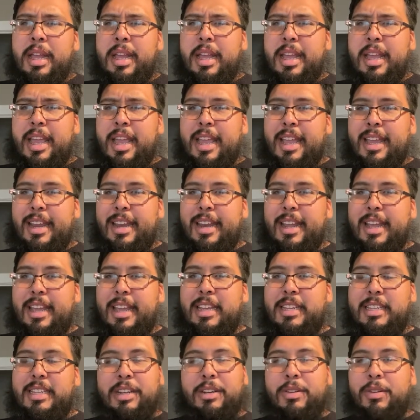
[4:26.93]
And
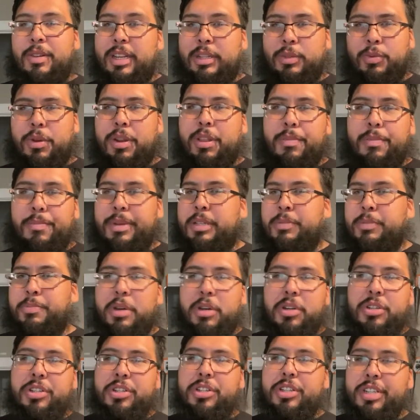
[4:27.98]
he's like, dude, that's one of the best
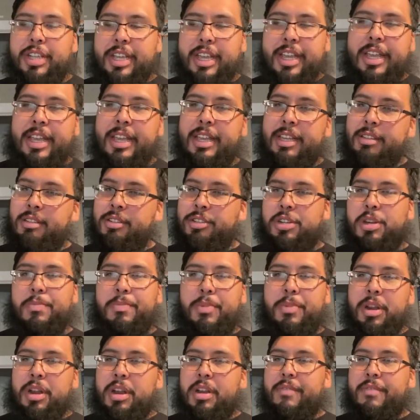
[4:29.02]
printers you can get. Jump
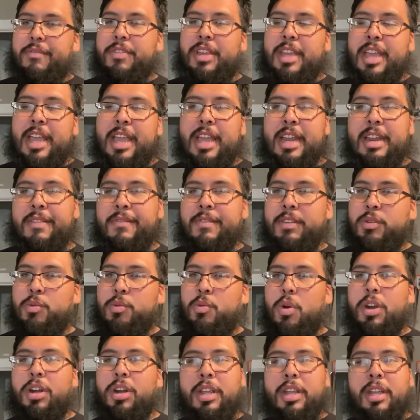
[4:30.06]
on it if you can, if it's
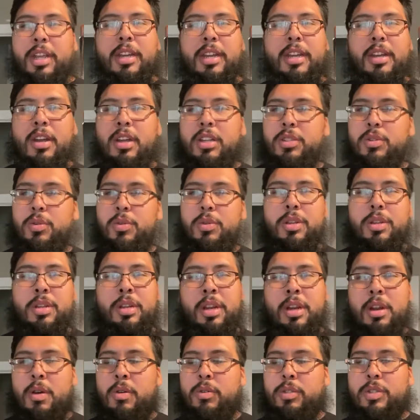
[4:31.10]
working. Nozzle,
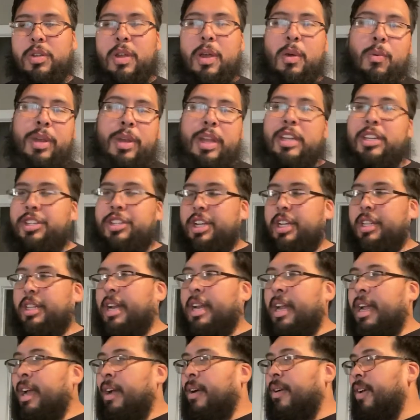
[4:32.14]
so I went and checked it
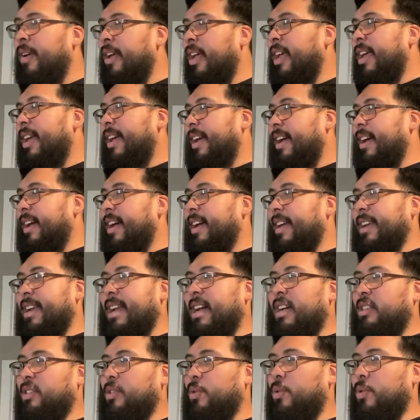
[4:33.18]
out.
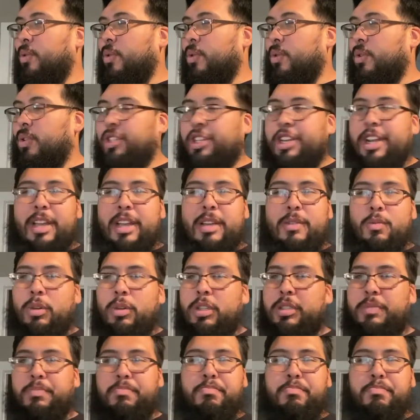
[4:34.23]
Nozzle check was